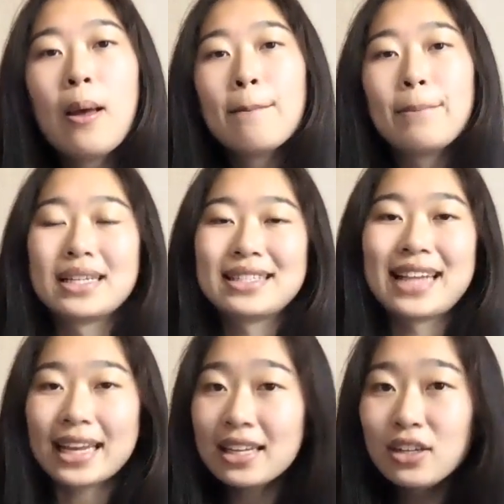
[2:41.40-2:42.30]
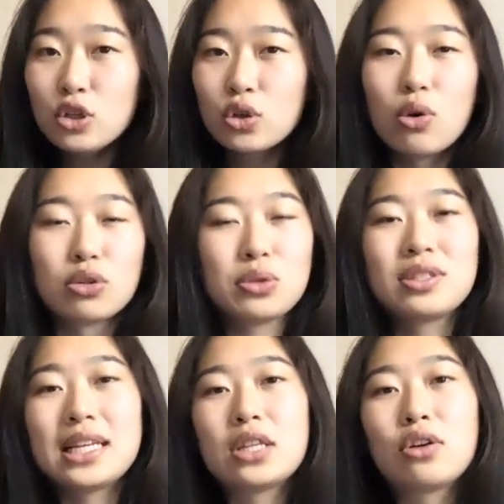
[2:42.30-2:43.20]
But second, you can also
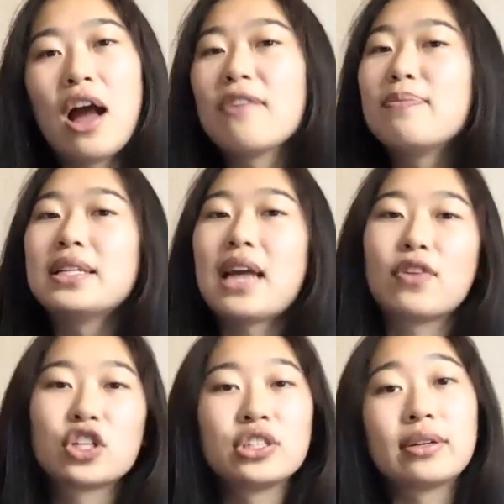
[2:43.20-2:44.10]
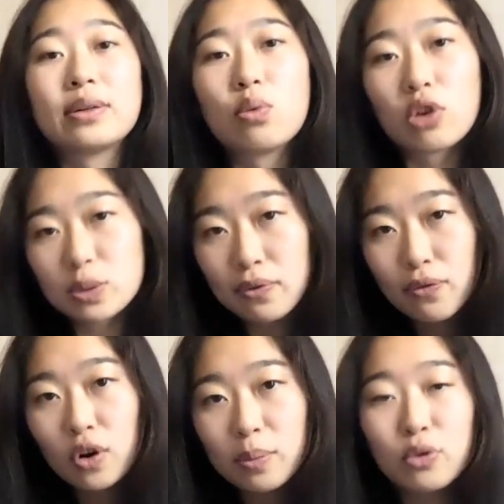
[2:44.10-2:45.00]
say that there have been diversionary wars
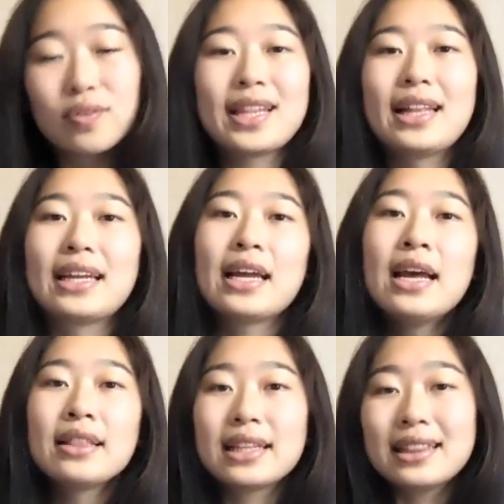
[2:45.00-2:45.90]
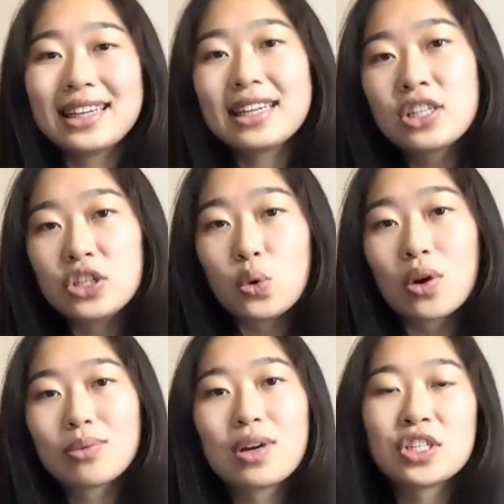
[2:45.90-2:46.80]
before, proving that like the link to your
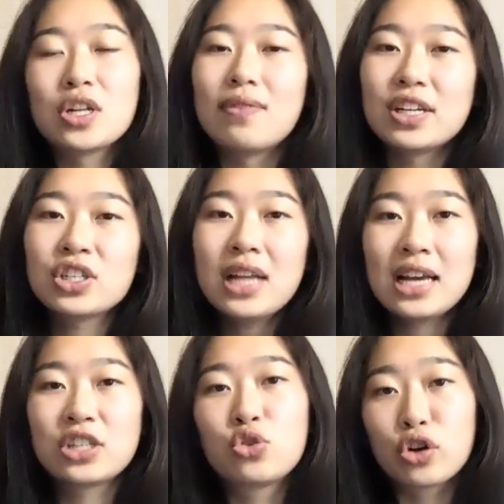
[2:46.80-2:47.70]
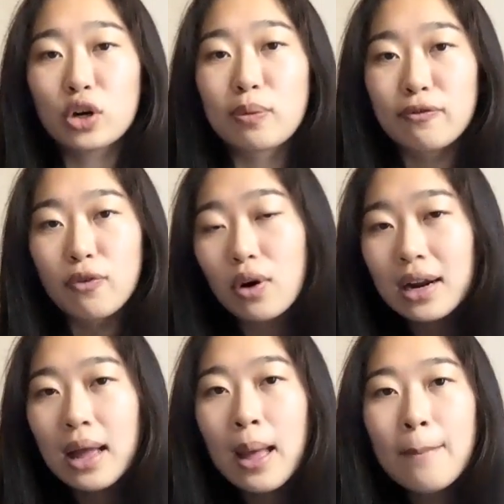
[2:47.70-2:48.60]
Russian invasion has triggered before,
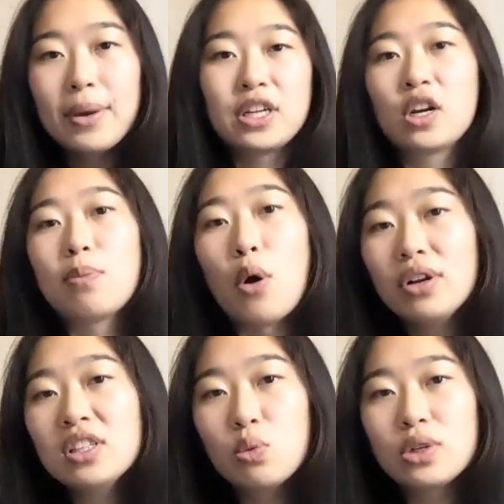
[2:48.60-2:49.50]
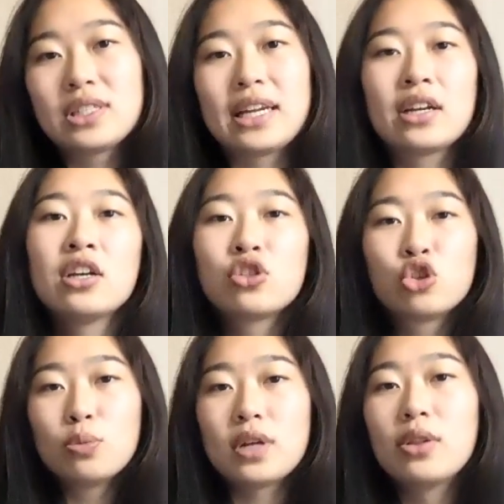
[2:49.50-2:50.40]
but your opponents, which is like
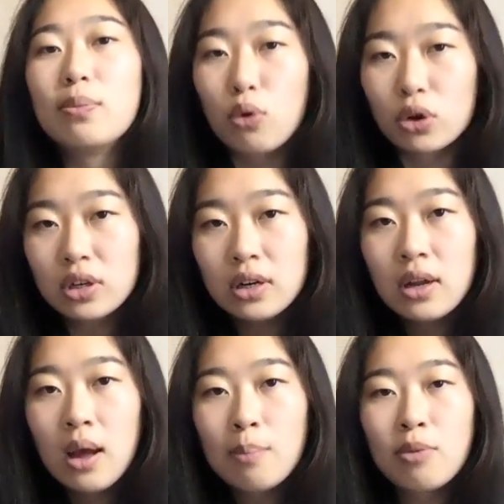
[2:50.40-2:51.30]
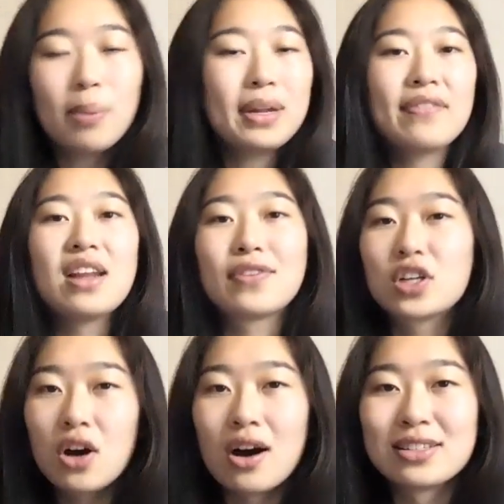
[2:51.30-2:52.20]
troops on the border, probably have never
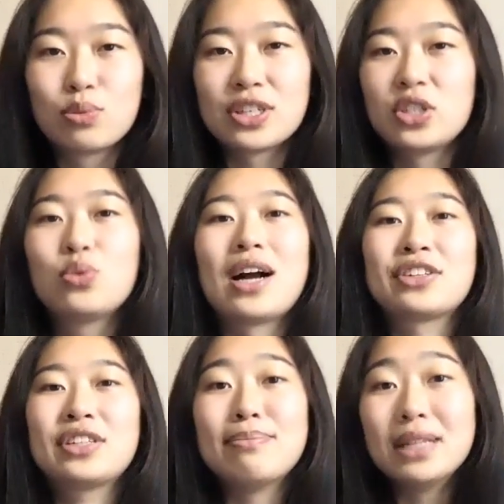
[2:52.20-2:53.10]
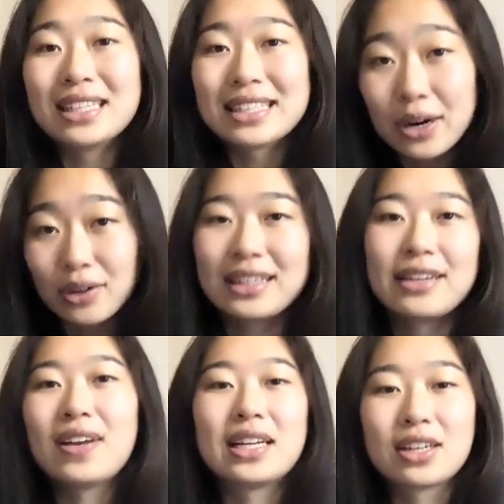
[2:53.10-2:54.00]
caused Russia to actually militarily
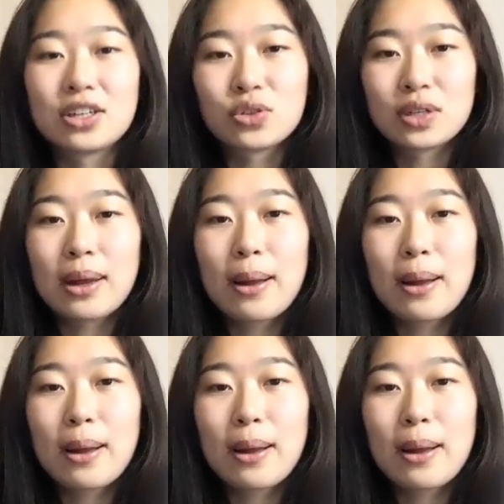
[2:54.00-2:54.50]
invade a country.